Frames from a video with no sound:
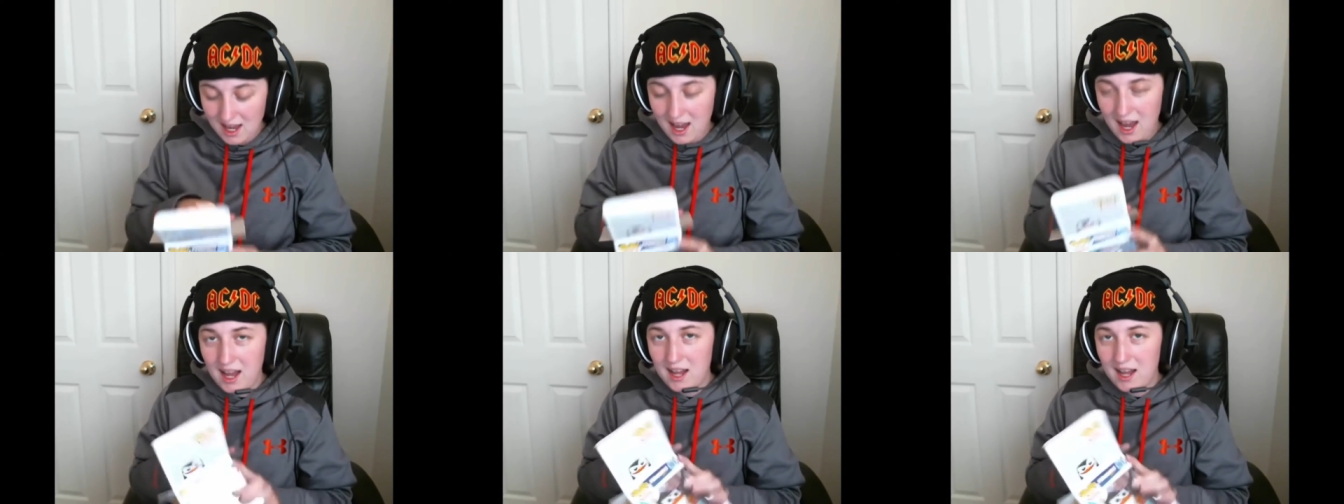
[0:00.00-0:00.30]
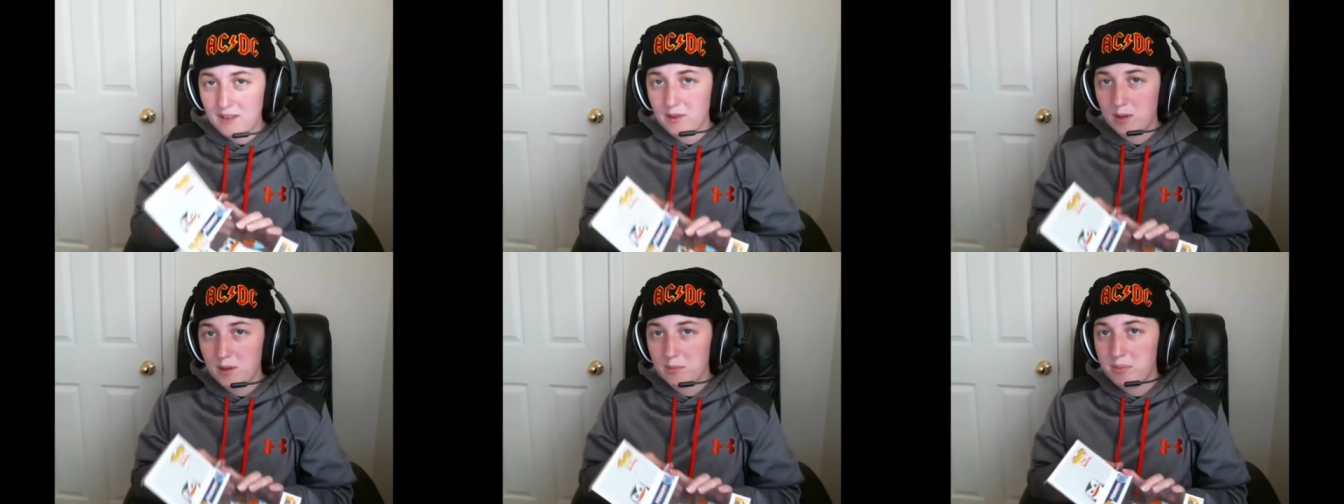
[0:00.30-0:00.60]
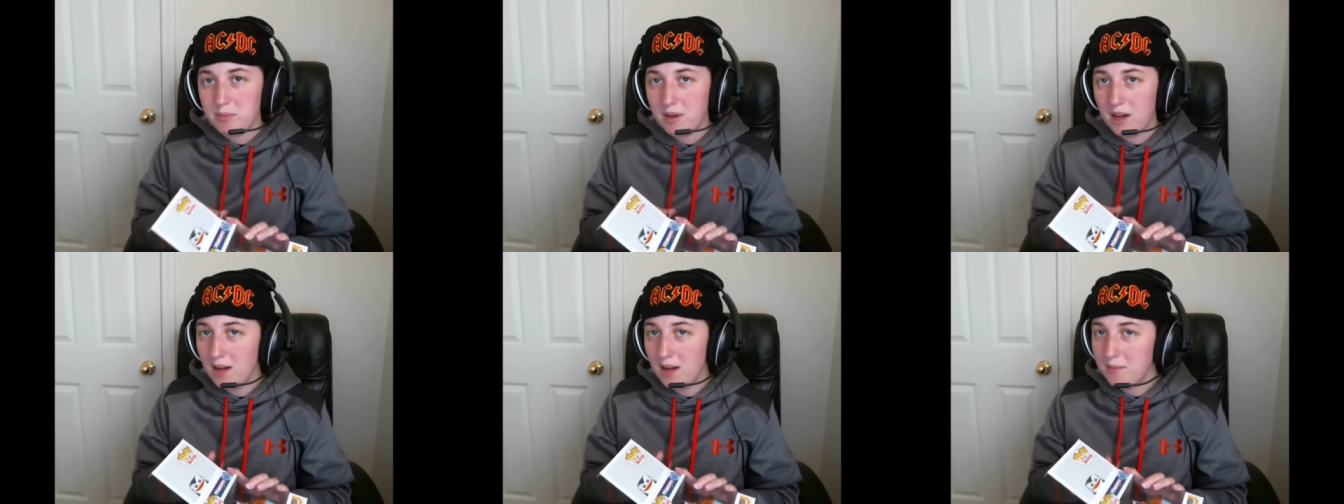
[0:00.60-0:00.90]
out of a
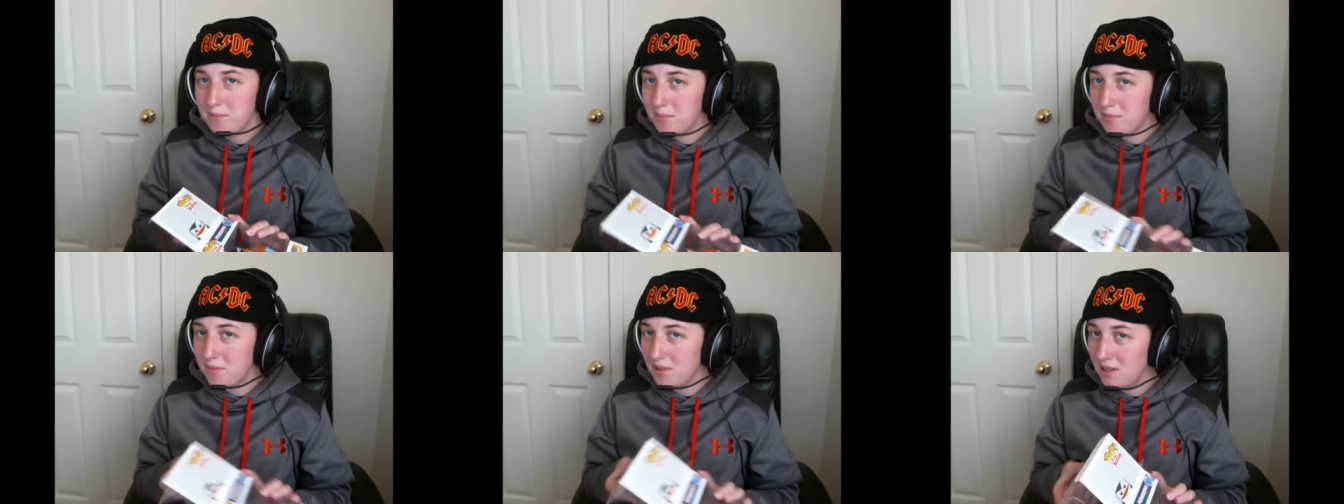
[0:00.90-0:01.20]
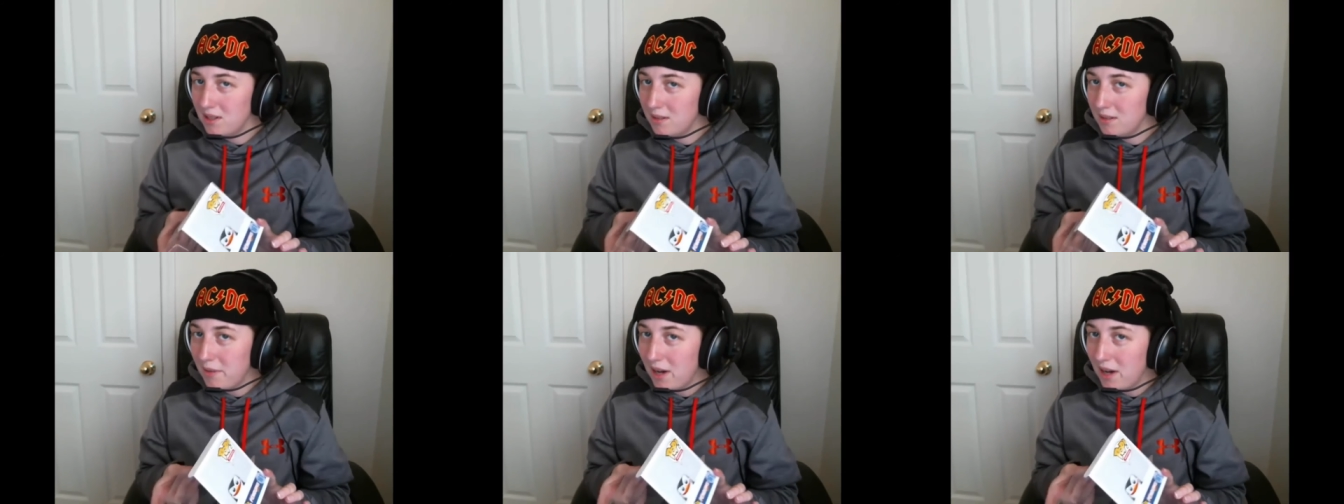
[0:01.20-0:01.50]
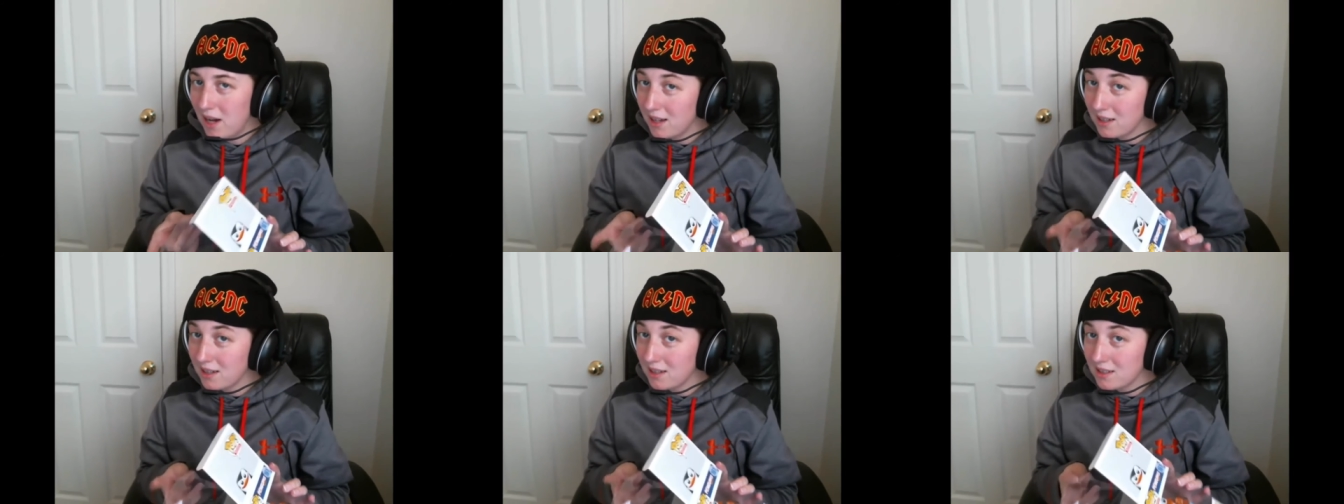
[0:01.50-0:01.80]
pop in the
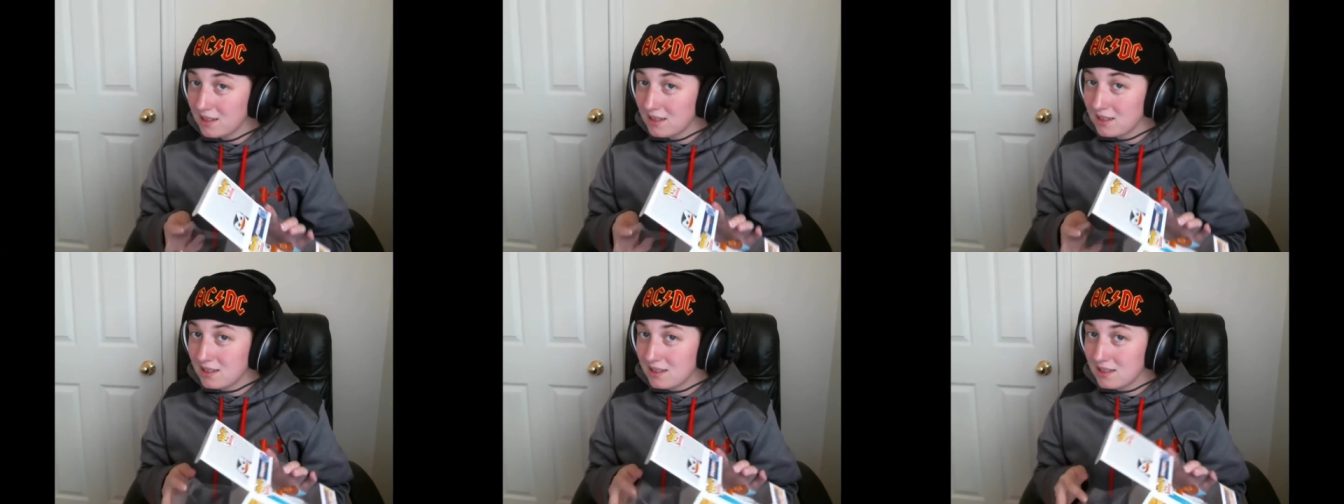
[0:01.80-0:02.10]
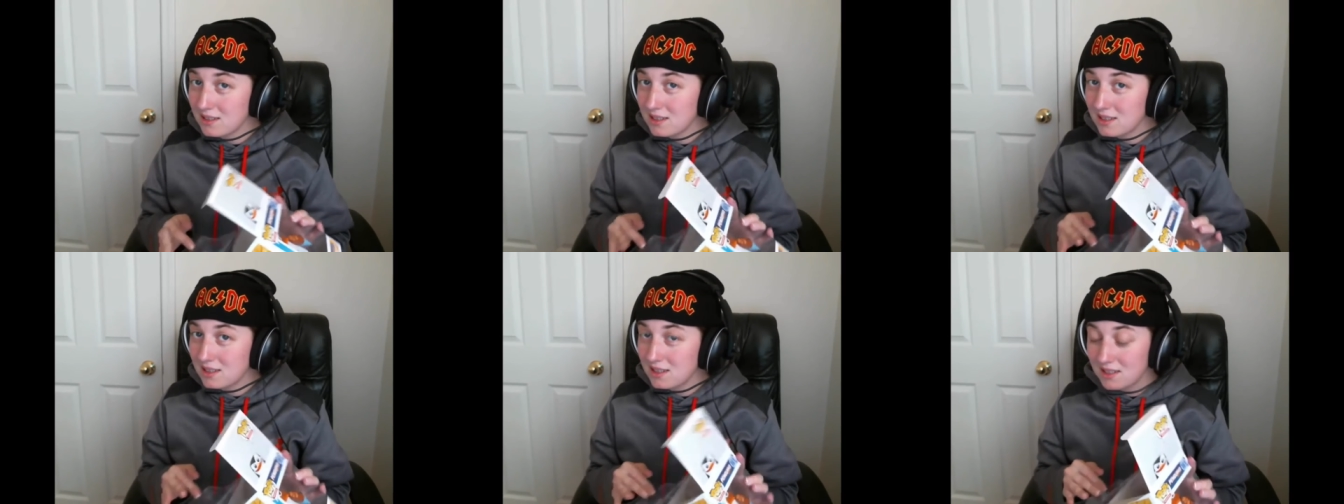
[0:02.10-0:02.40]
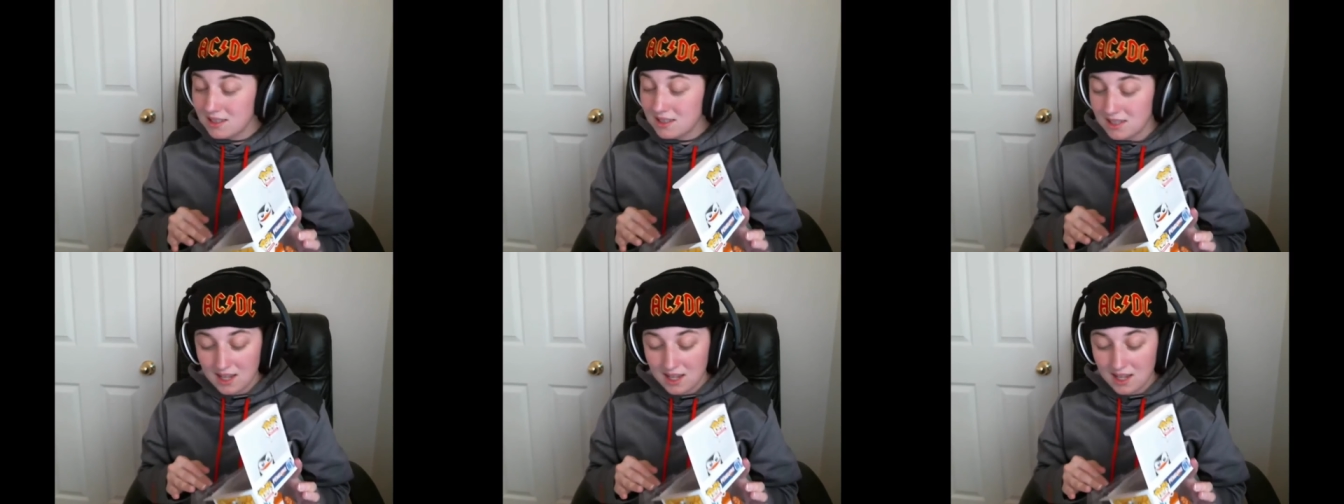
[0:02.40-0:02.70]
box.